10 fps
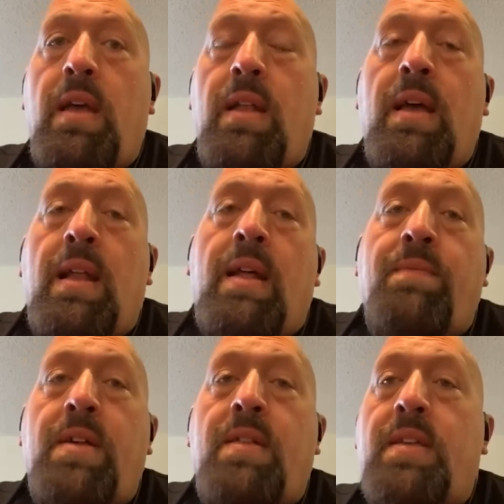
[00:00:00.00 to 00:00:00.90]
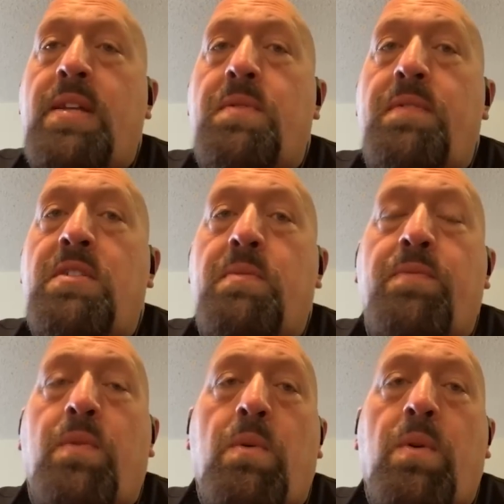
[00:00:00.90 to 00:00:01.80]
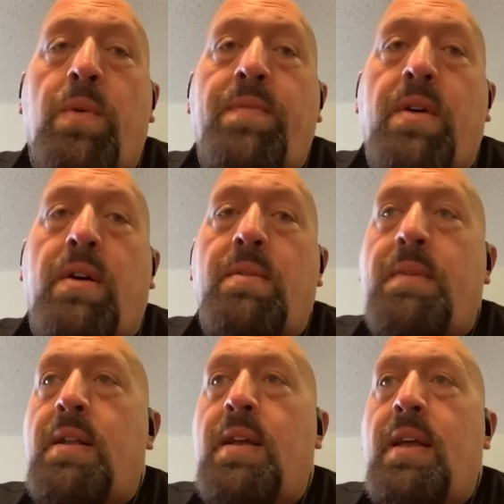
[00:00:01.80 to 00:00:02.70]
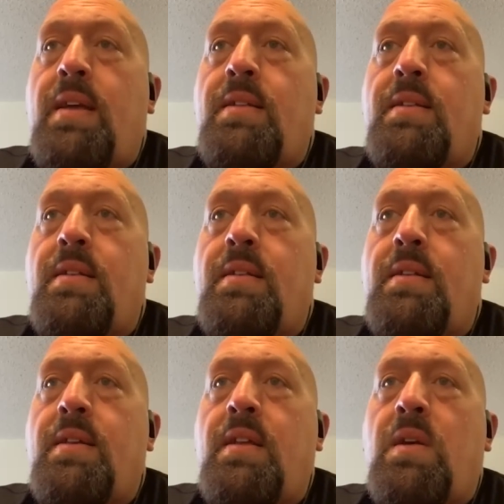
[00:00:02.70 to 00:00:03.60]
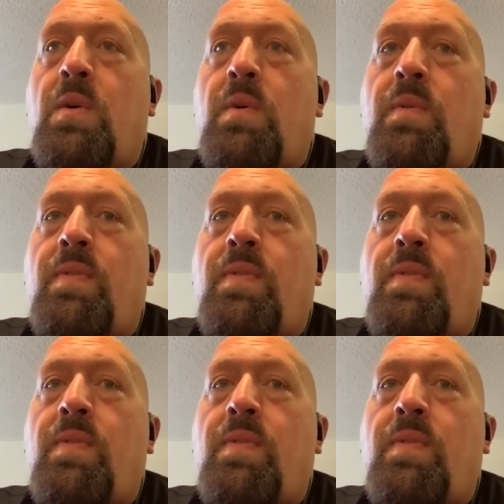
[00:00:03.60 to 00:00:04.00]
and, and i've done things with vince before where we've talked about it and you know,